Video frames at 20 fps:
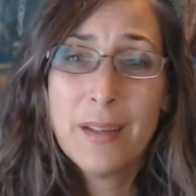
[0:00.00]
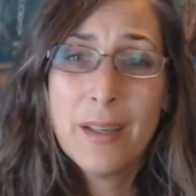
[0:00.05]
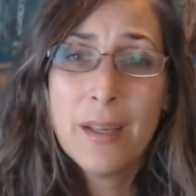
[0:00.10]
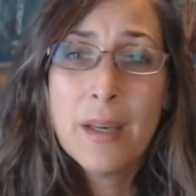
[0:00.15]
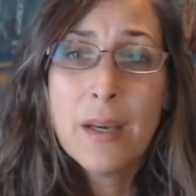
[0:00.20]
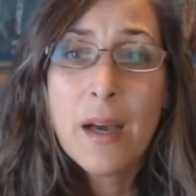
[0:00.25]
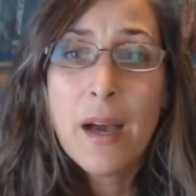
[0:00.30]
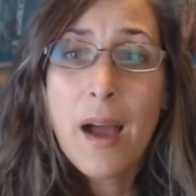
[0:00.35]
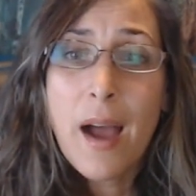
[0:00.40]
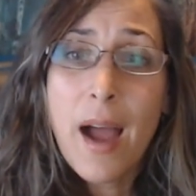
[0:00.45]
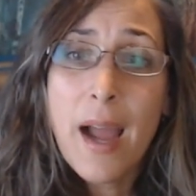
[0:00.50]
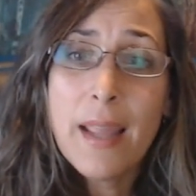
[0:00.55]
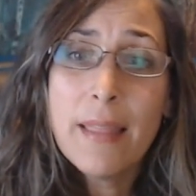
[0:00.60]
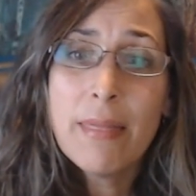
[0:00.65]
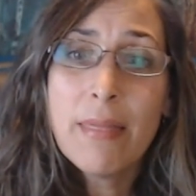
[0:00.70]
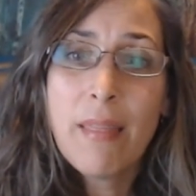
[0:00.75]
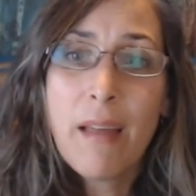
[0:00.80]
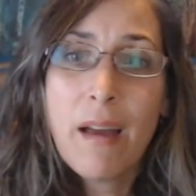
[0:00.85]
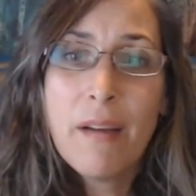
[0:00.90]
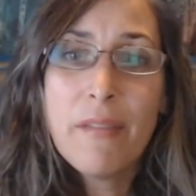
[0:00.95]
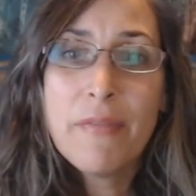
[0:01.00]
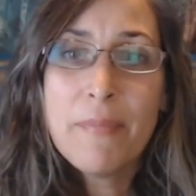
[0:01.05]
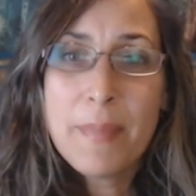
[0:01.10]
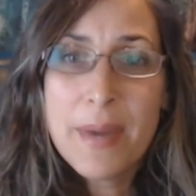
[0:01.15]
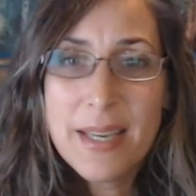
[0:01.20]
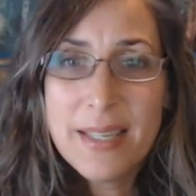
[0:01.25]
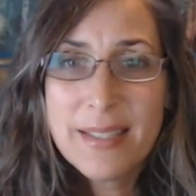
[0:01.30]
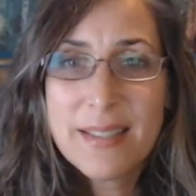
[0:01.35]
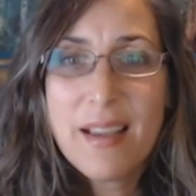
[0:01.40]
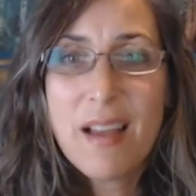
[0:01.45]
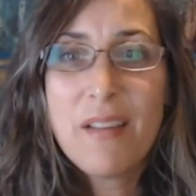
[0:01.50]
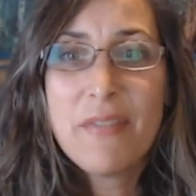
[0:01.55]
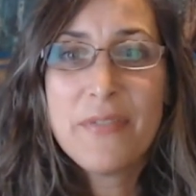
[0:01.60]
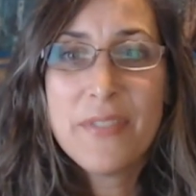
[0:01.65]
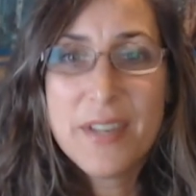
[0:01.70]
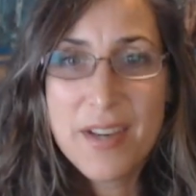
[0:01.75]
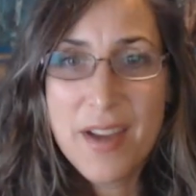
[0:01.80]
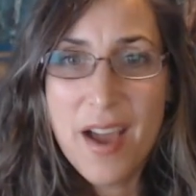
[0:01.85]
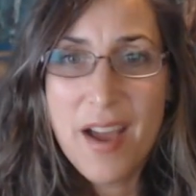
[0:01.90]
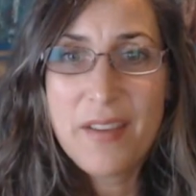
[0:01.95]
I love myself
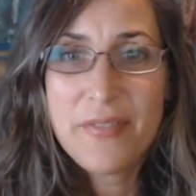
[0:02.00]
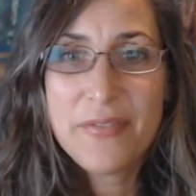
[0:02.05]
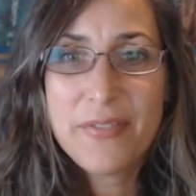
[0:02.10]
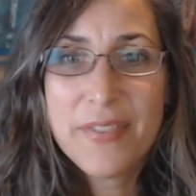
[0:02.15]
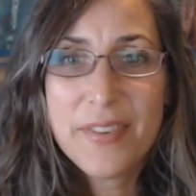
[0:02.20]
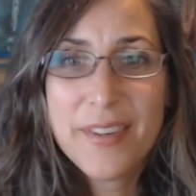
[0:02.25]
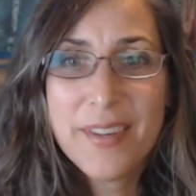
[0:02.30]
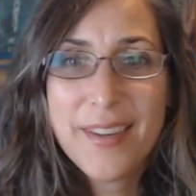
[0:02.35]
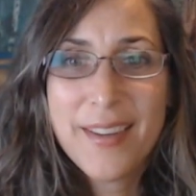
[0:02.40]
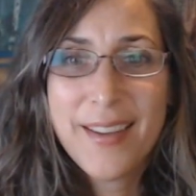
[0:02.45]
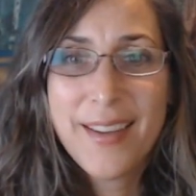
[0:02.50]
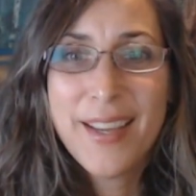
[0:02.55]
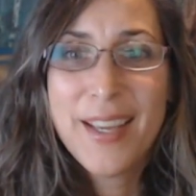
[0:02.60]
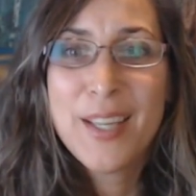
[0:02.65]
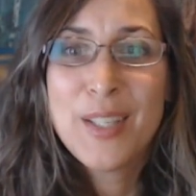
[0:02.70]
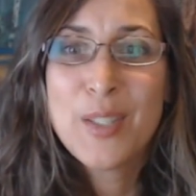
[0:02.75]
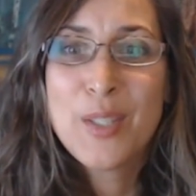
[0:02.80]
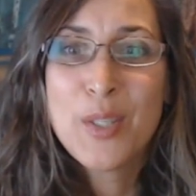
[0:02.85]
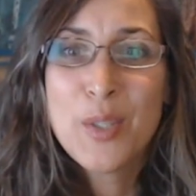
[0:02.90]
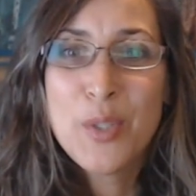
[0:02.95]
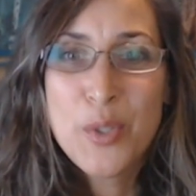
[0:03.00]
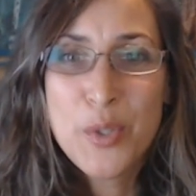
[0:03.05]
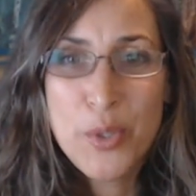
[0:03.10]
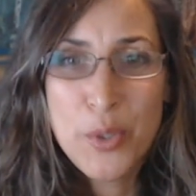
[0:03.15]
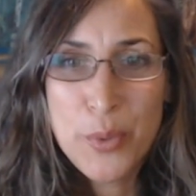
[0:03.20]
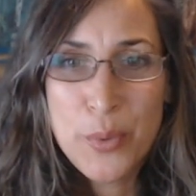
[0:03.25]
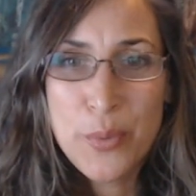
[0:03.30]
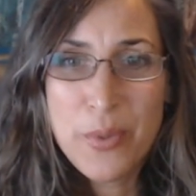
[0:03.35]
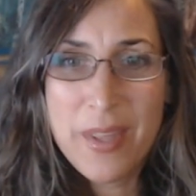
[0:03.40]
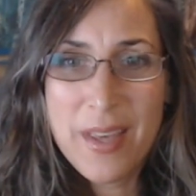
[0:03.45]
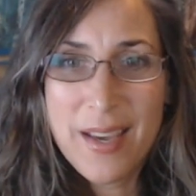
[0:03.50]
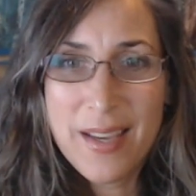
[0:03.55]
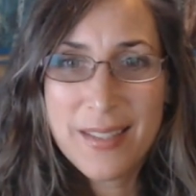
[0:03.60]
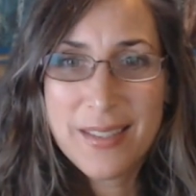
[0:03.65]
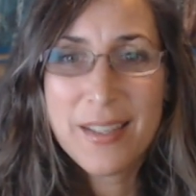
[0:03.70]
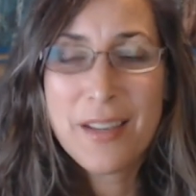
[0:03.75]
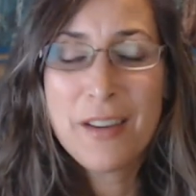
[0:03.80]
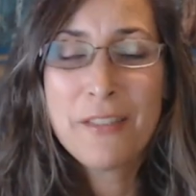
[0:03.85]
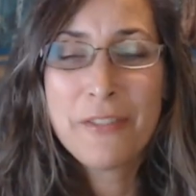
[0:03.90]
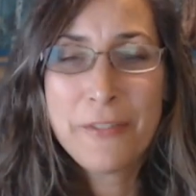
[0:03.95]
enough to do this
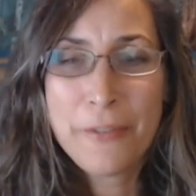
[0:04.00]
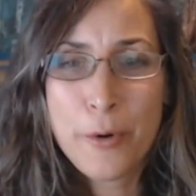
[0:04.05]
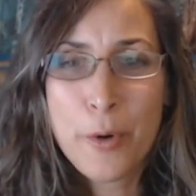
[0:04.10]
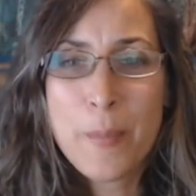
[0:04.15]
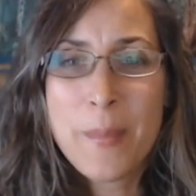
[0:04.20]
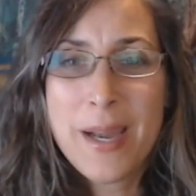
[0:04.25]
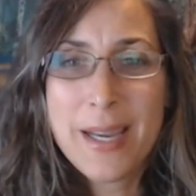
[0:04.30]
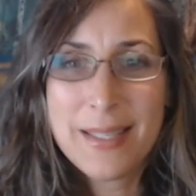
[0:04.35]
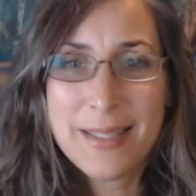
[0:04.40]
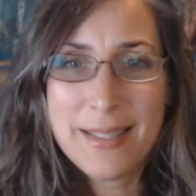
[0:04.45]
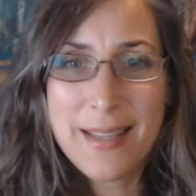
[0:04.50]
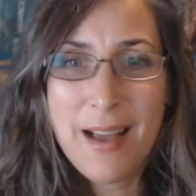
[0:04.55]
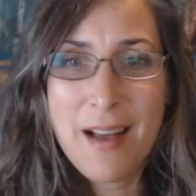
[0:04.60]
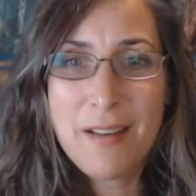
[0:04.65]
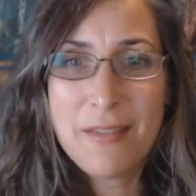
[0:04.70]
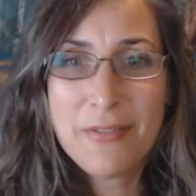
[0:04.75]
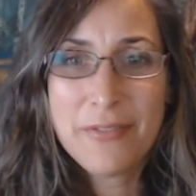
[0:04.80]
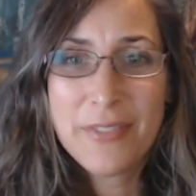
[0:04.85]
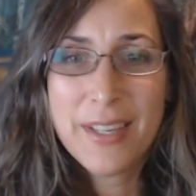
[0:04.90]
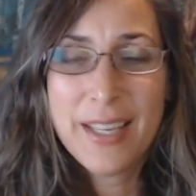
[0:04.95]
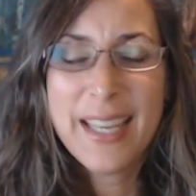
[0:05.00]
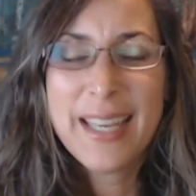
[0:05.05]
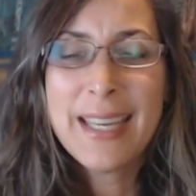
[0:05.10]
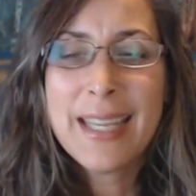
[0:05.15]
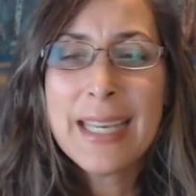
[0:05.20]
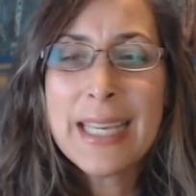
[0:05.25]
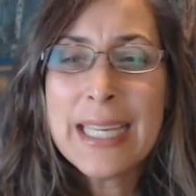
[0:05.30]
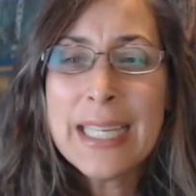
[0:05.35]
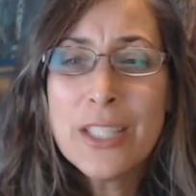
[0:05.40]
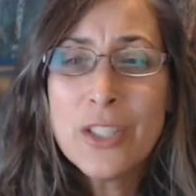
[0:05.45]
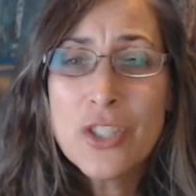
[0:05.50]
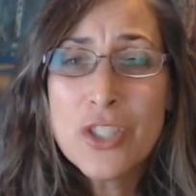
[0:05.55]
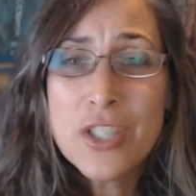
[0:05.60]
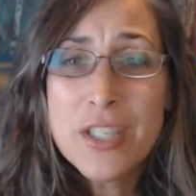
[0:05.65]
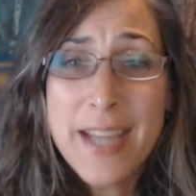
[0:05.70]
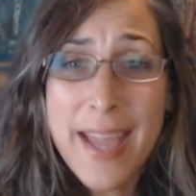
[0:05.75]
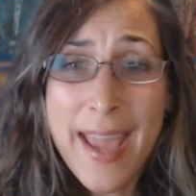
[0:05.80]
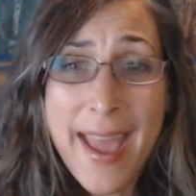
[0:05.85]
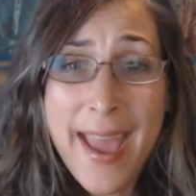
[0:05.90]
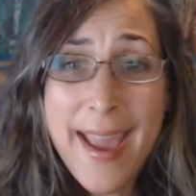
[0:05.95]
for myself. And each
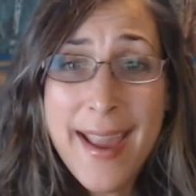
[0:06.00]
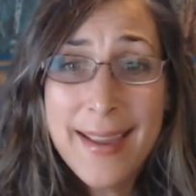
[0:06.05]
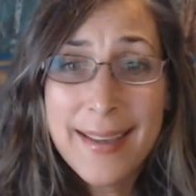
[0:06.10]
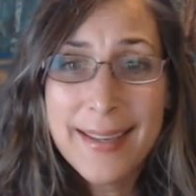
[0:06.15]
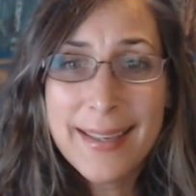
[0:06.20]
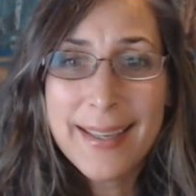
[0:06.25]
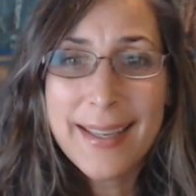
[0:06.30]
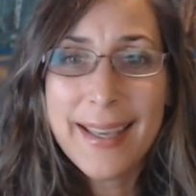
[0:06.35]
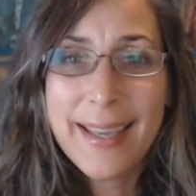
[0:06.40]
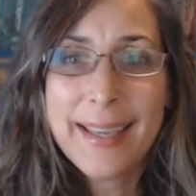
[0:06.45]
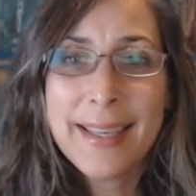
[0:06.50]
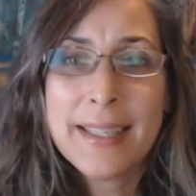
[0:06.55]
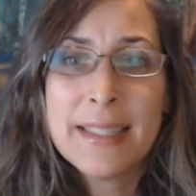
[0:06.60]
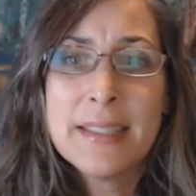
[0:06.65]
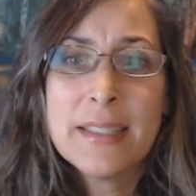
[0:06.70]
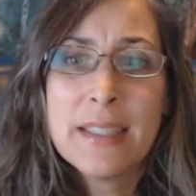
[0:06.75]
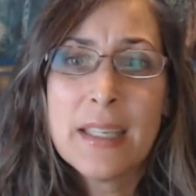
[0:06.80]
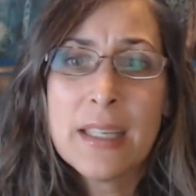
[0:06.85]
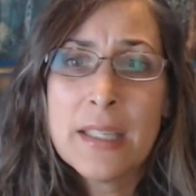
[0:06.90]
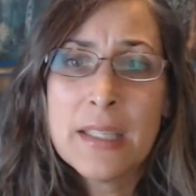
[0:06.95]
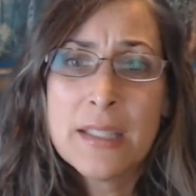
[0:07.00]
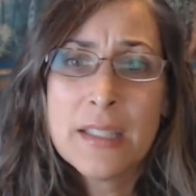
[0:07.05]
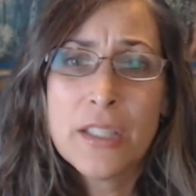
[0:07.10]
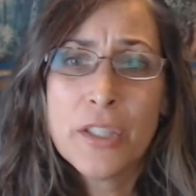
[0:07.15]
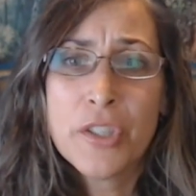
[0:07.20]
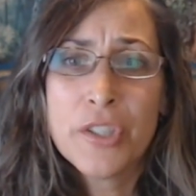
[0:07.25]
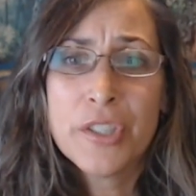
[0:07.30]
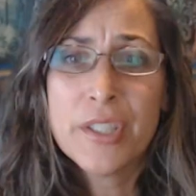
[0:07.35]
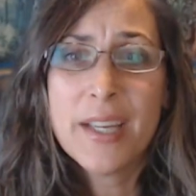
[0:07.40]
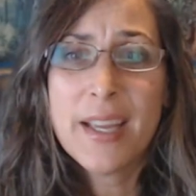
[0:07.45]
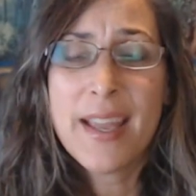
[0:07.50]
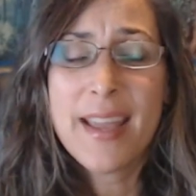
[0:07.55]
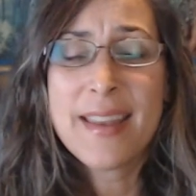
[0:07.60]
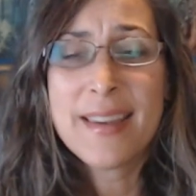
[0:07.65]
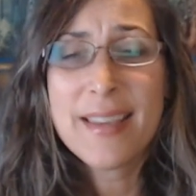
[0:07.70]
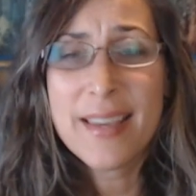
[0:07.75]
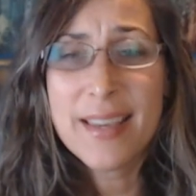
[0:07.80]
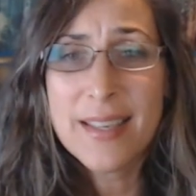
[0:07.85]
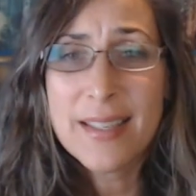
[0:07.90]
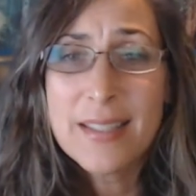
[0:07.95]
day, it gets easier and
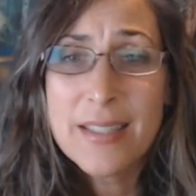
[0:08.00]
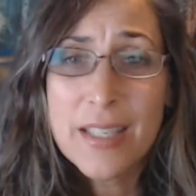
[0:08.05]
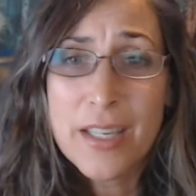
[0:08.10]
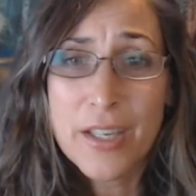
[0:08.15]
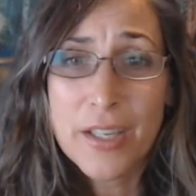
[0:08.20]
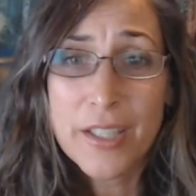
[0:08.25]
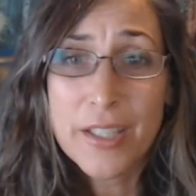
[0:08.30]
easier.